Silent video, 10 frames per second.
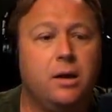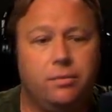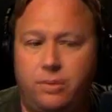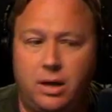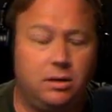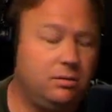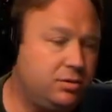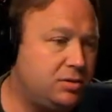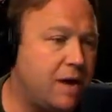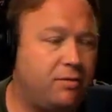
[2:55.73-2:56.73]
Then
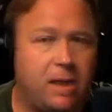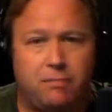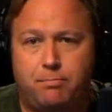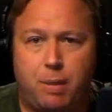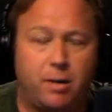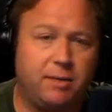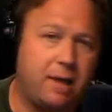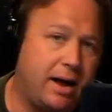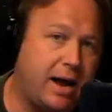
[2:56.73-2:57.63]
stuff about burning my